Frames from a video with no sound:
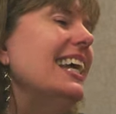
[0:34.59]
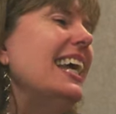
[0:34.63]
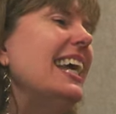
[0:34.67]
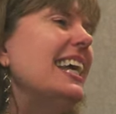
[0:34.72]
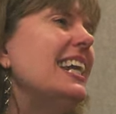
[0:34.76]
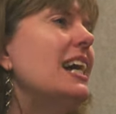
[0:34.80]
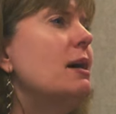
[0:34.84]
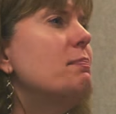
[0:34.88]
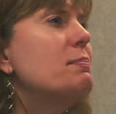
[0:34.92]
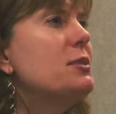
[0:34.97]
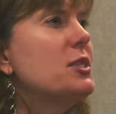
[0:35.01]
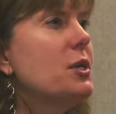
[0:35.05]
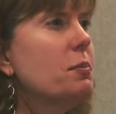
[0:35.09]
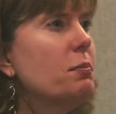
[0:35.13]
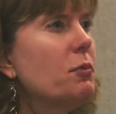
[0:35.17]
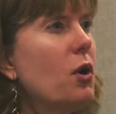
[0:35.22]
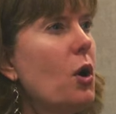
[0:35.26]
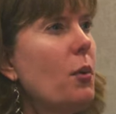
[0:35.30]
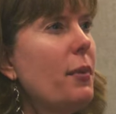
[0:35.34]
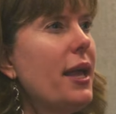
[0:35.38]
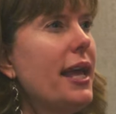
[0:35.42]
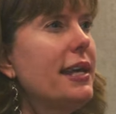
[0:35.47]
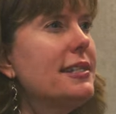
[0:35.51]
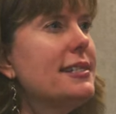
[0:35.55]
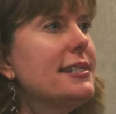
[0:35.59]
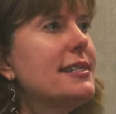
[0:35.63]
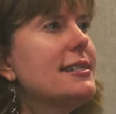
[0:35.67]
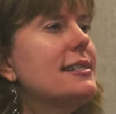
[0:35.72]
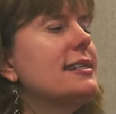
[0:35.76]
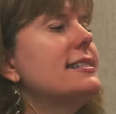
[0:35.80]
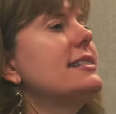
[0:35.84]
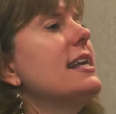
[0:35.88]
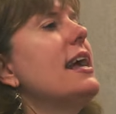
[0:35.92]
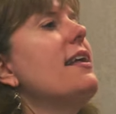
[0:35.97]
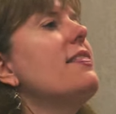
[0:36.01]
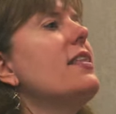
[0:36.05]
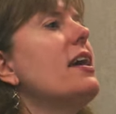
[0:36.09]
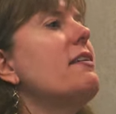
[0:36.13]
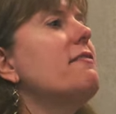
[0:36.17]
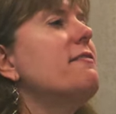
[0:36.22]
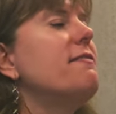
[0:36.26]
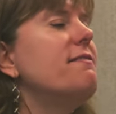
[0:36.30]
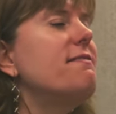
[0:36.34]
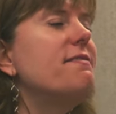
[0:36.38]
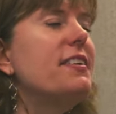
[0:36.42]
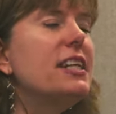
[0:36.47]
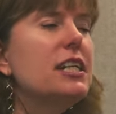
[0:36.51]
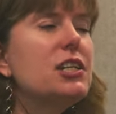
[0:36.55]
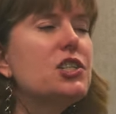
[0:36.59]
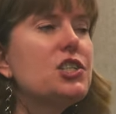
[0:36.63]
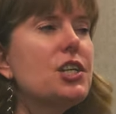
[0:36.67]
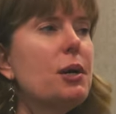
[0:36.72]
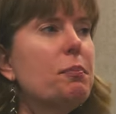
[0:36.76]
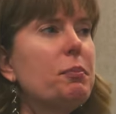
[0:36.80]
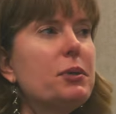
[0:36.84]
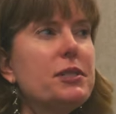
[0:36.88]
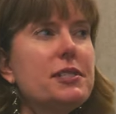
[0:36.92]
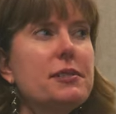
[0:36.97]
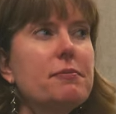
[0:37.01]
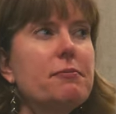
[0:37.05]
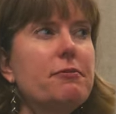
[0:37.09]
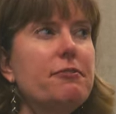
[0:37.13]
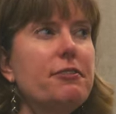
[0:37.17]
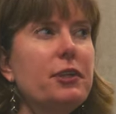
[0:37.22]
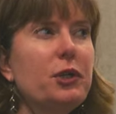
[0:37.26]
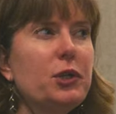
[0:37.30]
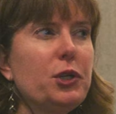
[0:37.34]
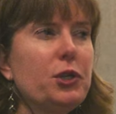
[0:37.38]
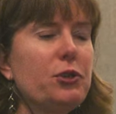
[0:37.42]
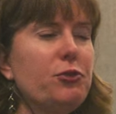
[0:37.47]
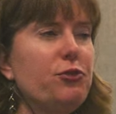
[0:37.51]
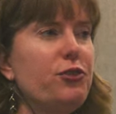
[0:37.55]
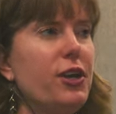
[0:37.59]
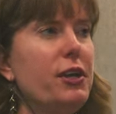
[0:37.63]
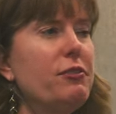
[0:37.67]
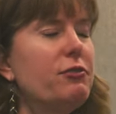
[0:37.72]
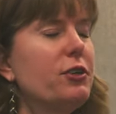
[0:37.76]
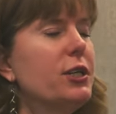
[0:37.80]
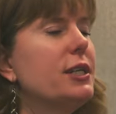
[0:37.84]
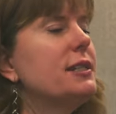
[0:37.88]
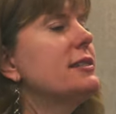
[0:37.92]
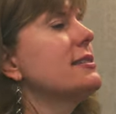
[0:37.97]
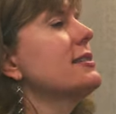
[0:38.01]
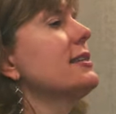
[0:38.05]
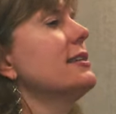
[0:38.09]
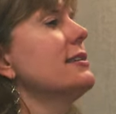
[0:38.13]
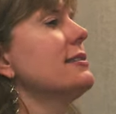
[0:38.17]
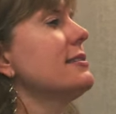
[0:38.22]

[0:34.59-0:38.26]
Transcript: hit up some romances, and then finish up with some feel good favorites,